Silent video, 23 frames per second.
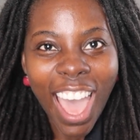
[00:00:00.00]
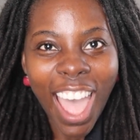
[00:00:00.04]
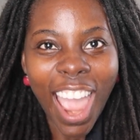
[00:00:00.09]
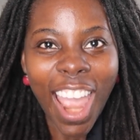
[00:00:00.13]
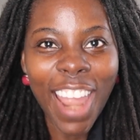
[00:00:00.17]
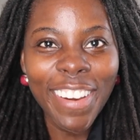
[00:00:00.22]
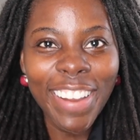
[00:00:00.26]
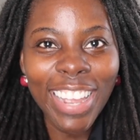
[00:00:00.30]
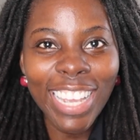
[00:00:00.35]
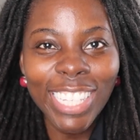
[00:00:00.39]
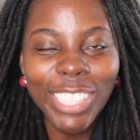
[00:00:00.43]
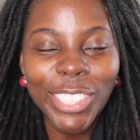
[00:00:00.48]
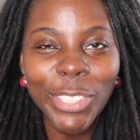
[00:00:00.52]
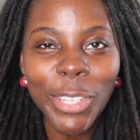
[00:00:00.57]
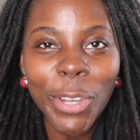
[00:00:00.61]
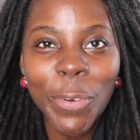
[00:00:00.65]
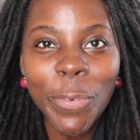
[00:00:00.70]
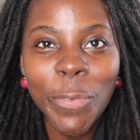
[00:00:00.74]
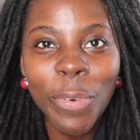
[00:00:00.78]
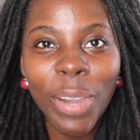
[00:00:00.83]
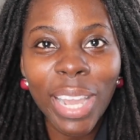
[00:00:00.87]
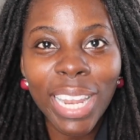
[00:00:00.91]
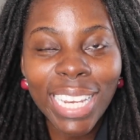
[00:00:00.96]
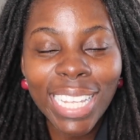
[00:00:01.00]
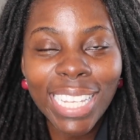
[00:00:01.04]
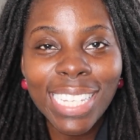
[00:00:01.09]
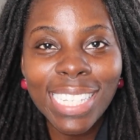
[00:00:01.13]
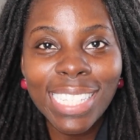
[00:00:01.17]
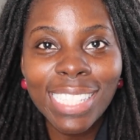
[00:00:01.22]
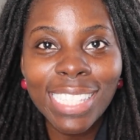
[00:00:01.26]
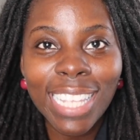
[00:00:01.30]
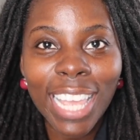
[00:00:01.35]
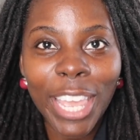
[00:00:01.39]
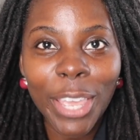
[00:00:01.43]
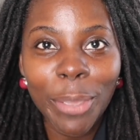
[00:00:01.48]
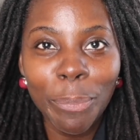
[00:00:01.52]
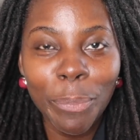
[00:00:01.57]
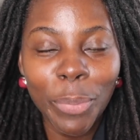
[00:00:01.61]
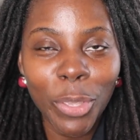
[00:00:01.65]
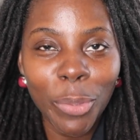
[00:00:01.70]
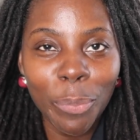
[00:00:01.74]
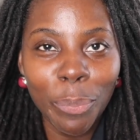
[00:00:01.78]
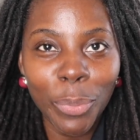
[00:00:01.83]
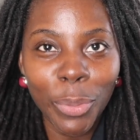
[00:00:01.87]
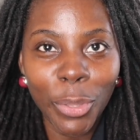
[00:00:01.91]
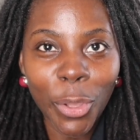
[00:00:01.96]
All right, so what is a
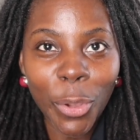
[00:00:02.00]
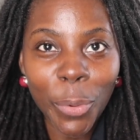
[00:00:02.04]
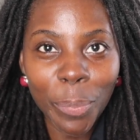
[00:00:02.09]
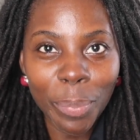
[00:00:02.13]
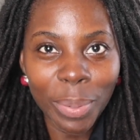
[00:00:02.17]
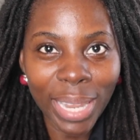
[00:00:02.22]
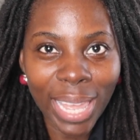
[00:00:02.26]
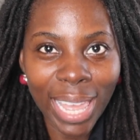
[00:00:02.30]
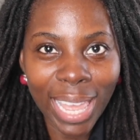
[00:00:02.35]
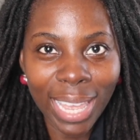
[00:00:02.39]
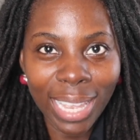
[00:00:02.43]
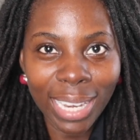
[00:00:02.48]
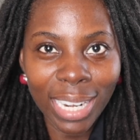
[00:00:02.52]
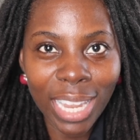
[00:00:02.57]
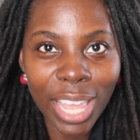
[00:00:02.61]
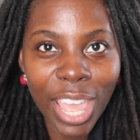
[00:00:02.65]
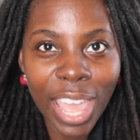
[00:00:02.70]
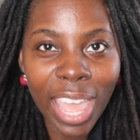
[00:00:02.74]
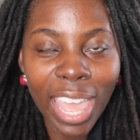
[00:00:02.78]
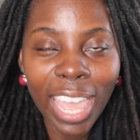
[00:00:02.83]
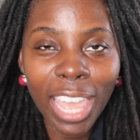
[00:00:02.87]
PPO plan?